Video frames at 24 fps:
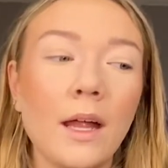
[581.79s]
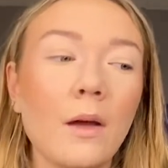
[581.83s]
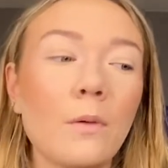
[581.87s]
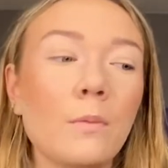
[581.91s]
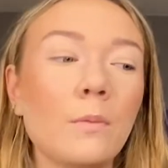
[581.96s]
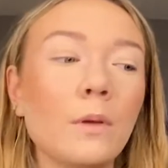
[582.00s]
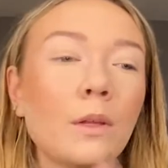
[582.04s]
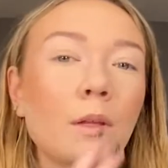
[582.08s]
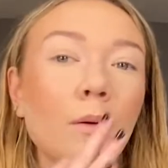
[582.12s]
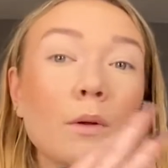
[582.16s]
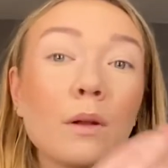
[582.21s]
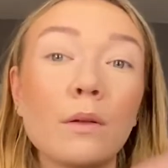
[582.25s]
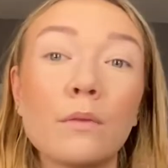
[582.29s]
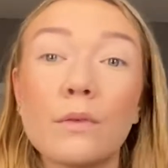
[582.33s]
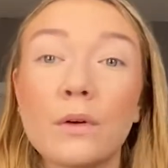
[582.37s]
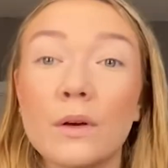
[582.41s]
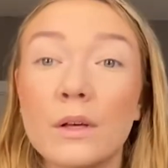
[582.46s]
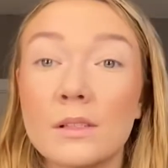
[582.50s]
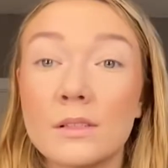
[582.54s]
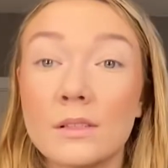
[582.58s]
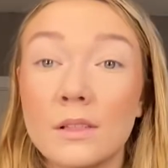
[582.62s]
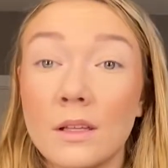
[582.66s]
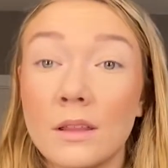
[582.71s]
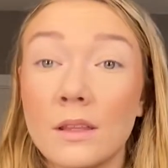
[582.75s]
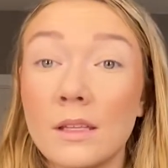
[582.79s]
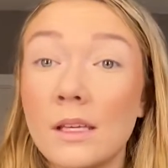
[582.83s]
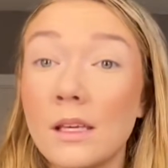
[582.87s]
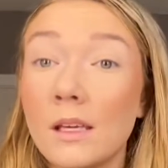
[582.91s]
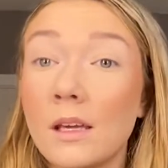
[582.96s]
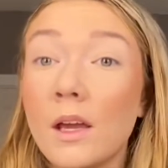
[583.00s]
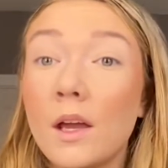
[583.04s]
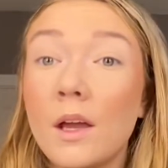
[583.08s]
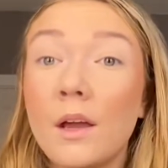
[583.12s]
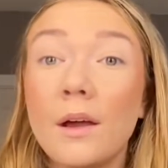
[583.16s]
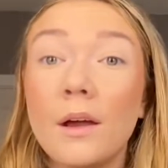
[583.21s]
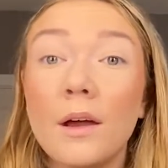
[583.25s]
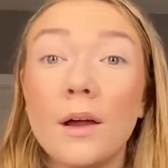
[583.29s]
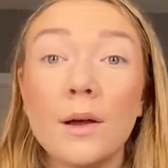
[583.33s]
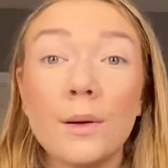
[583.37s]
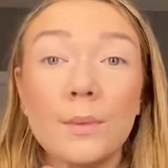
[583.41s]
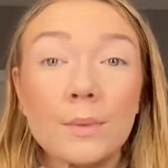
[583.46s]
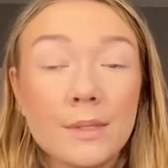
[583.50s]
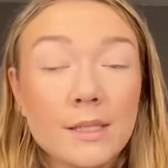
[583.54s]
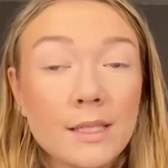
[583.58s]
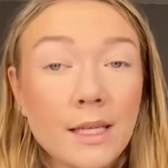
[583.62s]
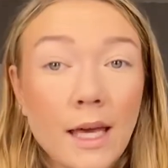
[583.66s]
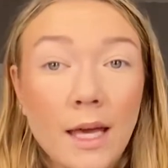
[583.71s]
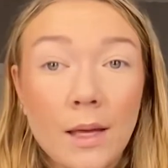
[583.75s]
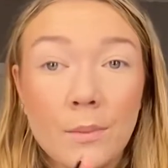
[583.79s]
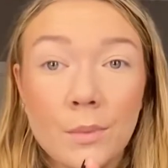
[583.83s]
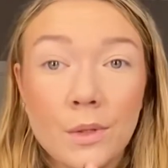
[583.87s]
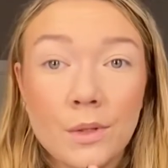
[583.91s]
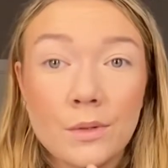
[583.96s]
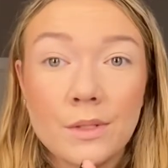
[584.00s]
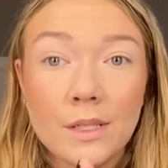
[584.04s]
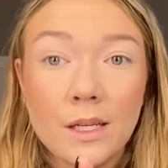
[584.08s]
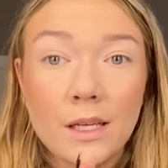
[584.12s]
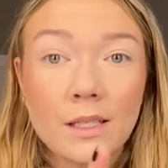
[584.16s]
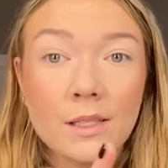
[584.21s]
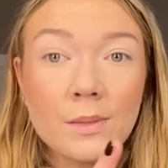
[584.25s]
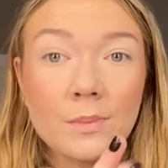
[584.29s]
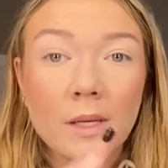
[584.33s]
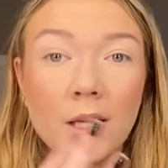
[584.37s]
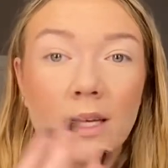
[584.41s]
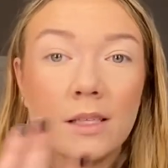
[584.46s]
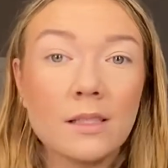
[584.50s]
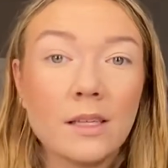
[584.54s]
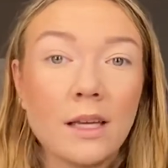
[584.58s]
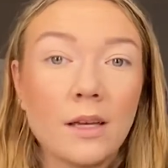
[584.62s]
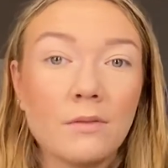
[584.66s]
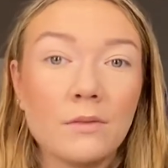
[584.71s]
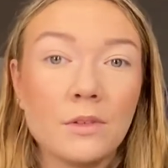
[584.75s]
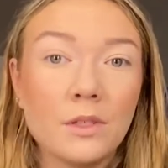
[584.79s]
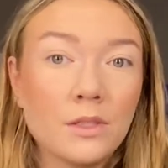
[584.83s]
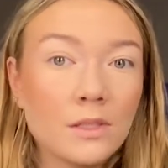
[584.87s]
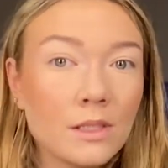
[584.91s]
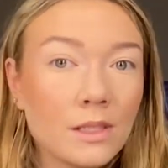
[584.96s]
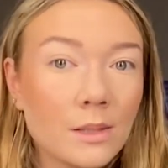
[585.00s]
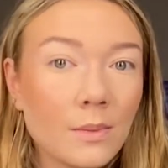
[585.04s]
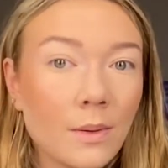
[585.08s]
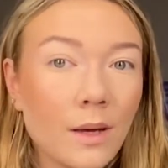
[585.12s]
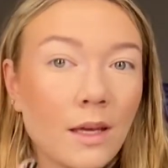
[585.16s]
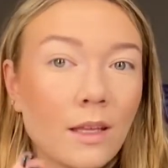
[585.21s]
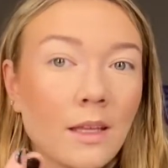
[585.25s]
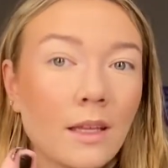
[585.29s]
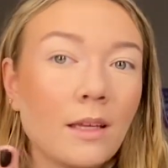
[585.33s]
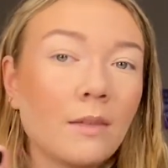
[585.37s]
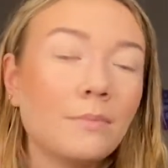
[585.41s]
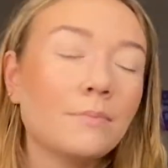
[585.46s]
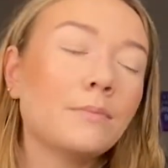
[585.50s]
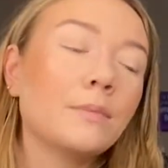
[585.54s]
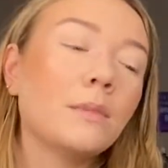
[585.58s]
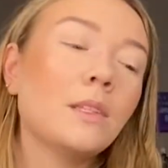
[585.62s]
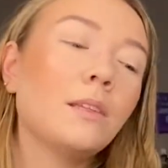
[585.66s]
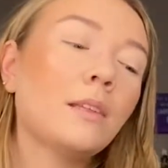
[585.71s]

I really want to focus on the Urban Decay Moon Dust because I've used this palette